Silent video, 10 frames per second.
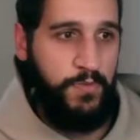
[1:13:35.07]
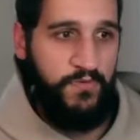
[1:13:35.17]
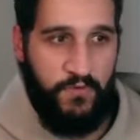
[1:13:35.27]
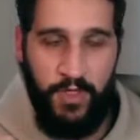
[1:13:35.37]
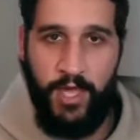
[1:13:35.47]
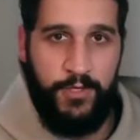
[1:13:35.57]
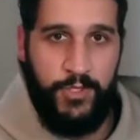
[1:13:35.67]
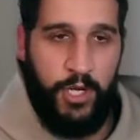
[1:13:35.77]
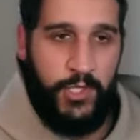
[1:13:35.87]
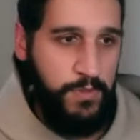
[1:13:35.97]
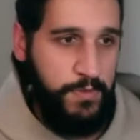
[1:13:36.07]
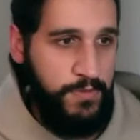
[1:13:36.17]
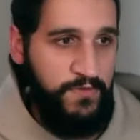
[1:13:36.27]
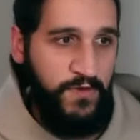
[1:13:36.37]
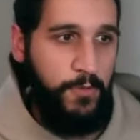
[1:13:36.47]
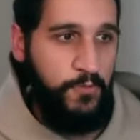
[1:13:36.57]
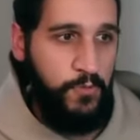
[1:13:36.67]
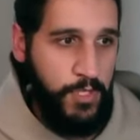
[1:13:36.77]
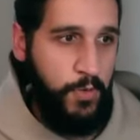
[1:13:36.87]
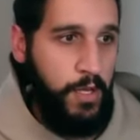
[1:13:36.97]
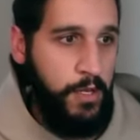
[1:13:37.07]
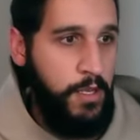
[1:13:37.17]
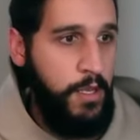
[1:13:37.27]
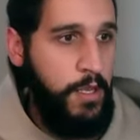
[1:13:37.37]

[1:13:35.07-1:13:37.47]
Before that, the jaws were developed really well.